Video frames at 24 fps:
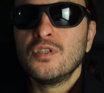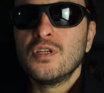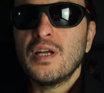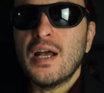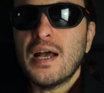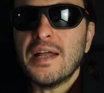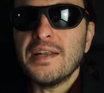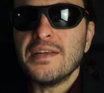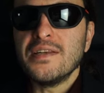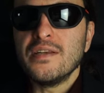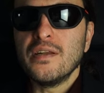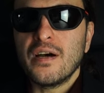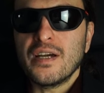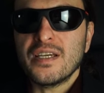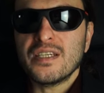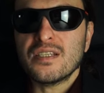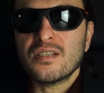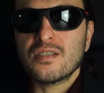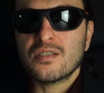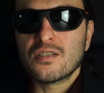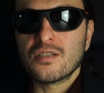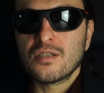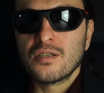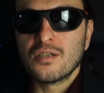and
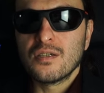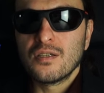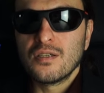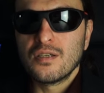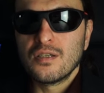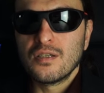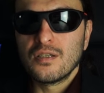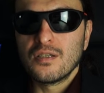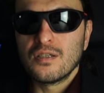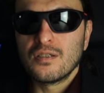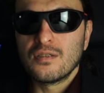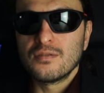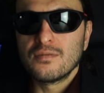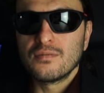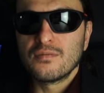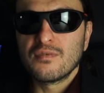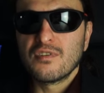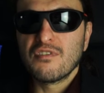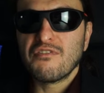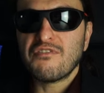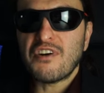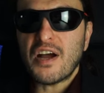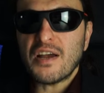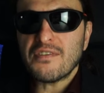nice.
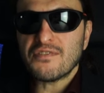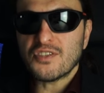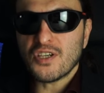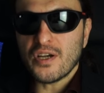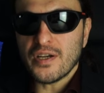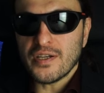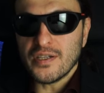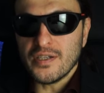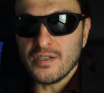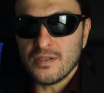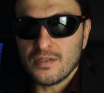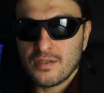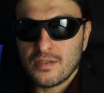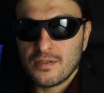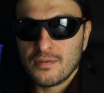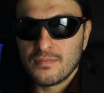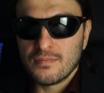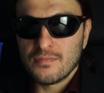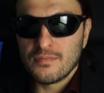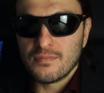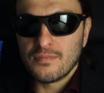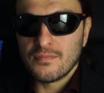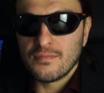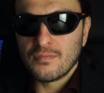Five tigers.
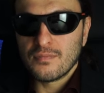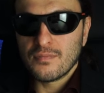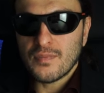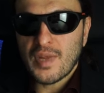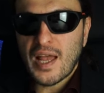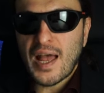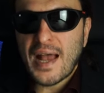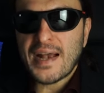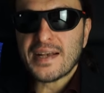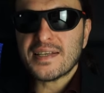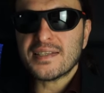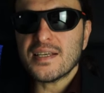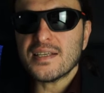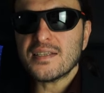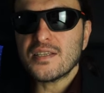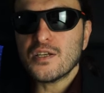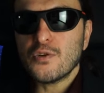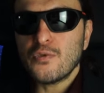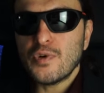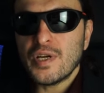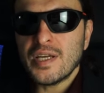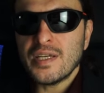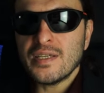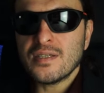
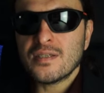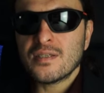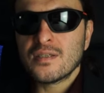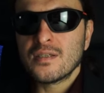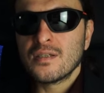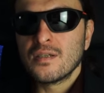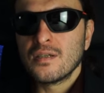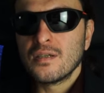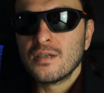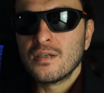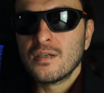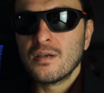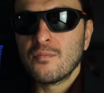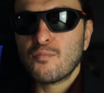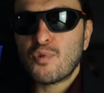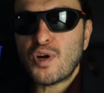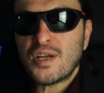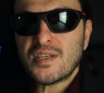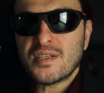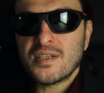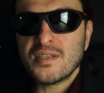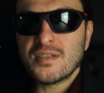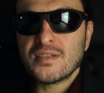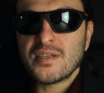Accessories,
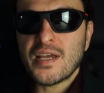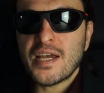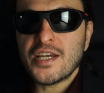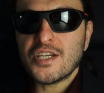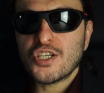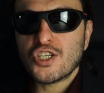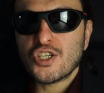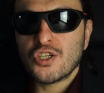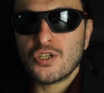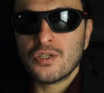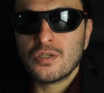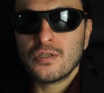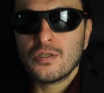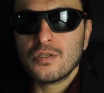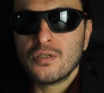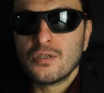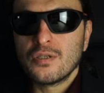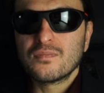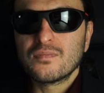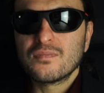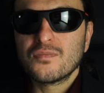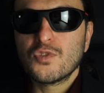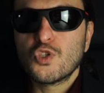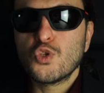presentation,
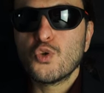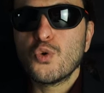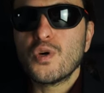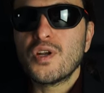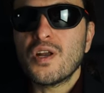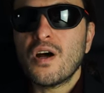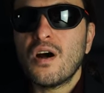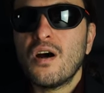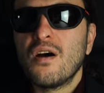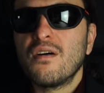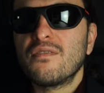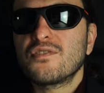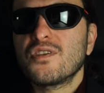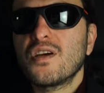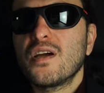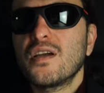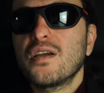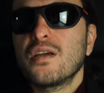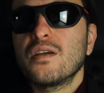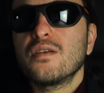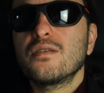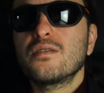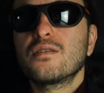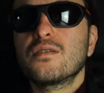two and a half
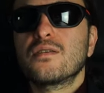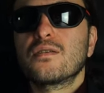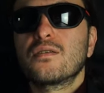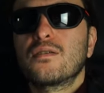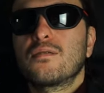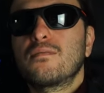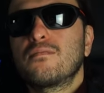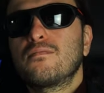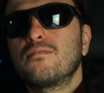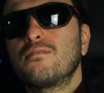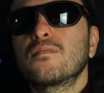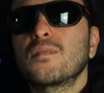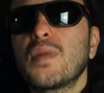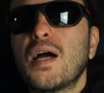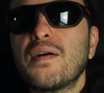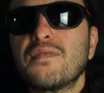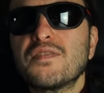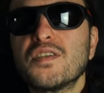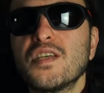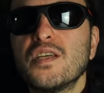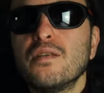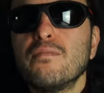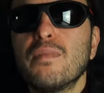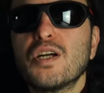tigers. I've
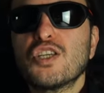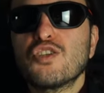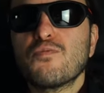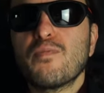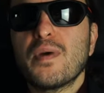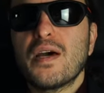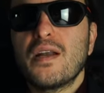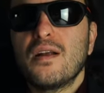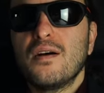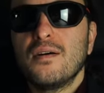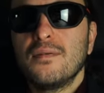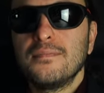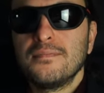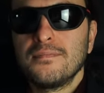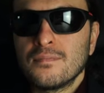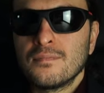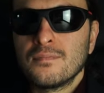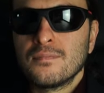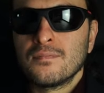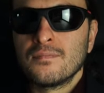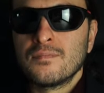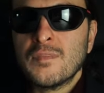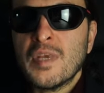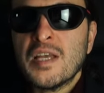seen much better.
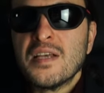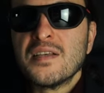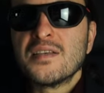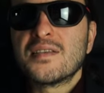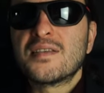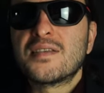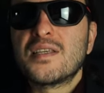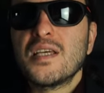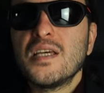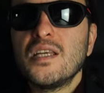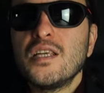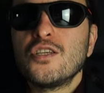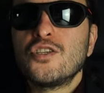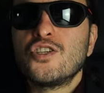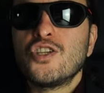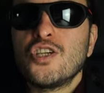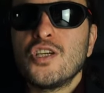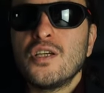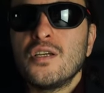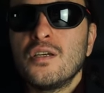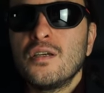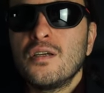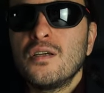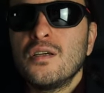
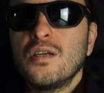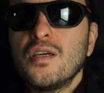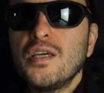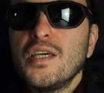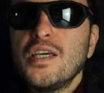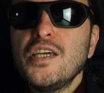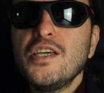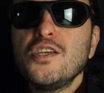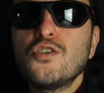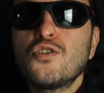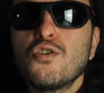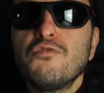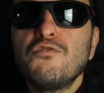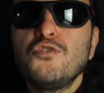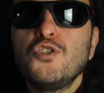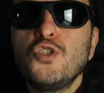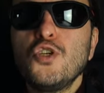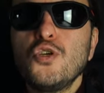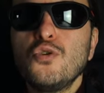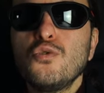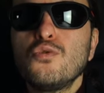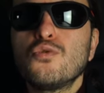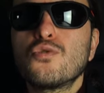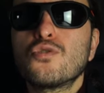Synergy, ease of
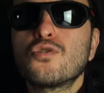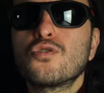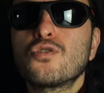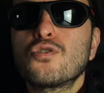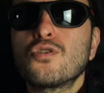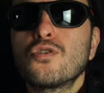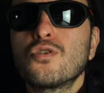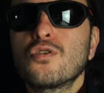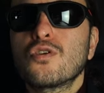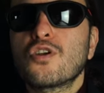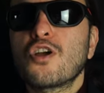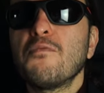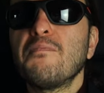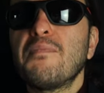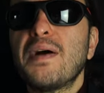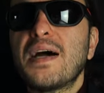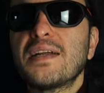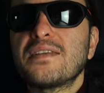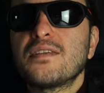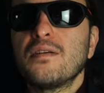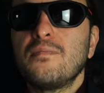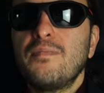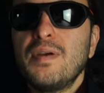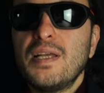use,
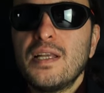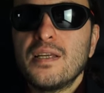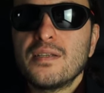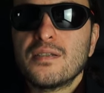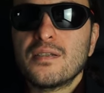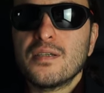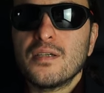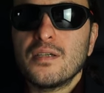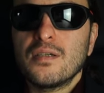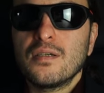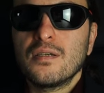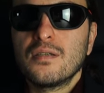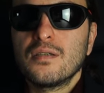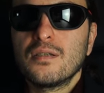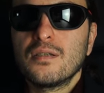compatibility,